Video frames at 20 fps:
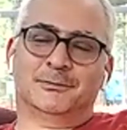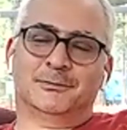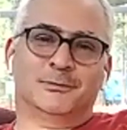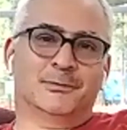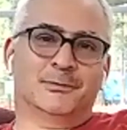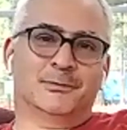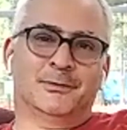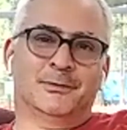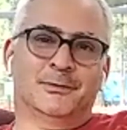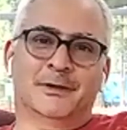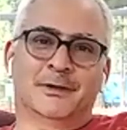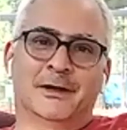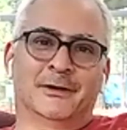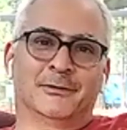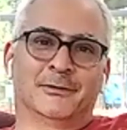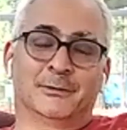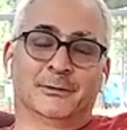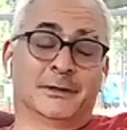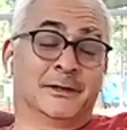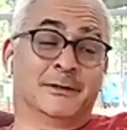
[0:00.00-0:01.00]

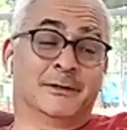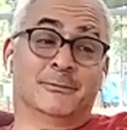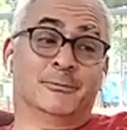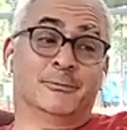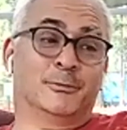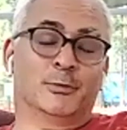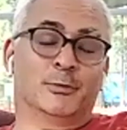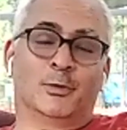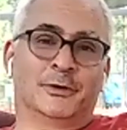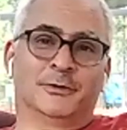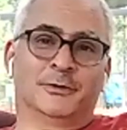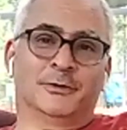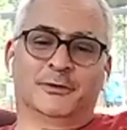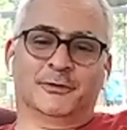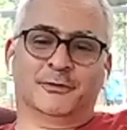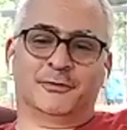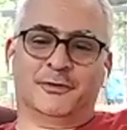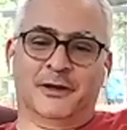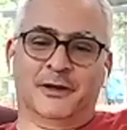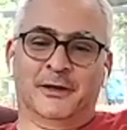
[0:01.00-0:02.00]
they're really wonderful
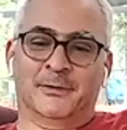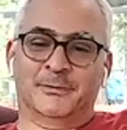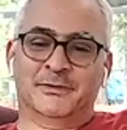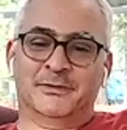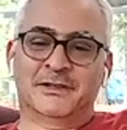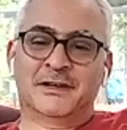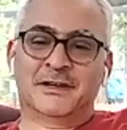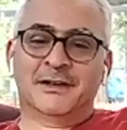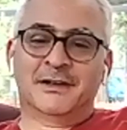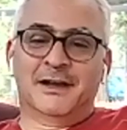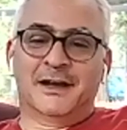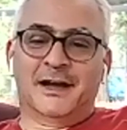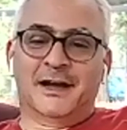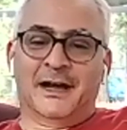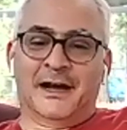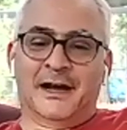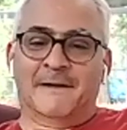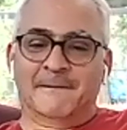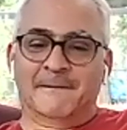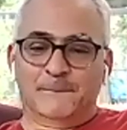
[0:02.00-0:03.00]
films.
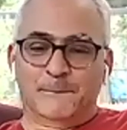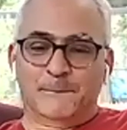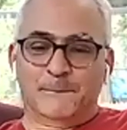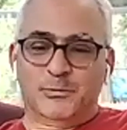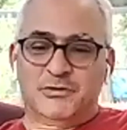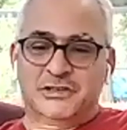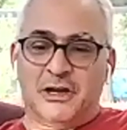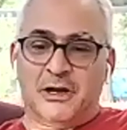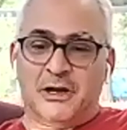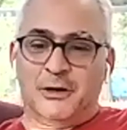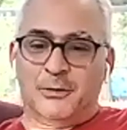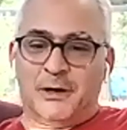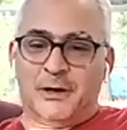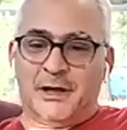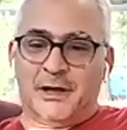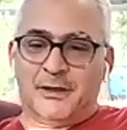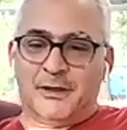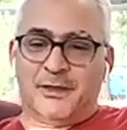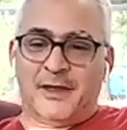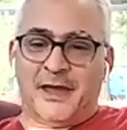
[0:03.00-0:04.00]

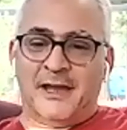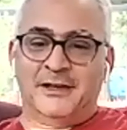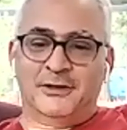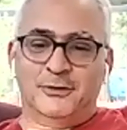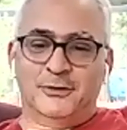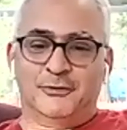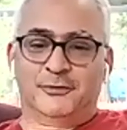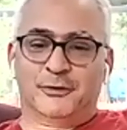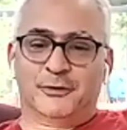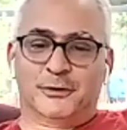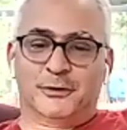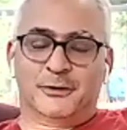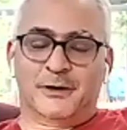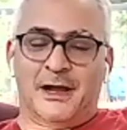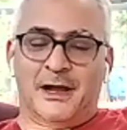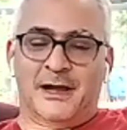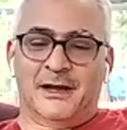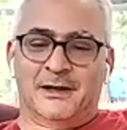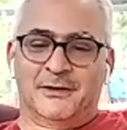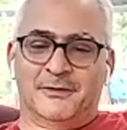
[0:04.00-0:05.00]
So thank you
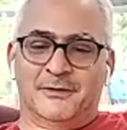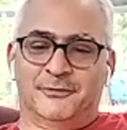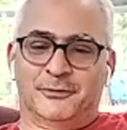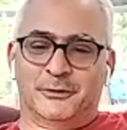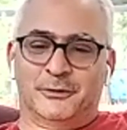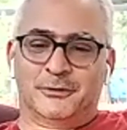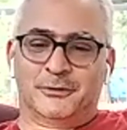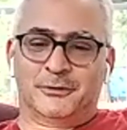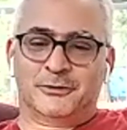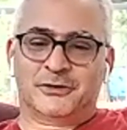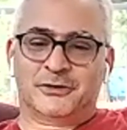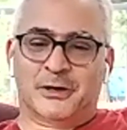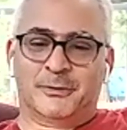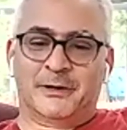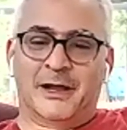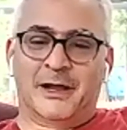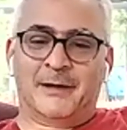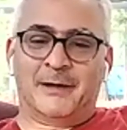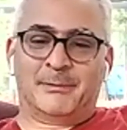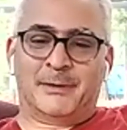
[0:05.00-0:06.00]
for showing
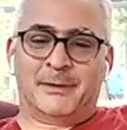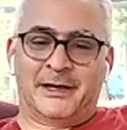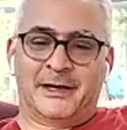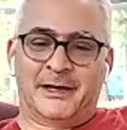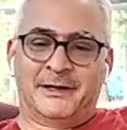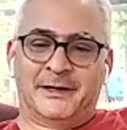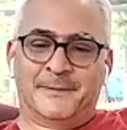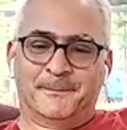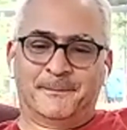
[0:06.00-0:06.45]
up, Mike.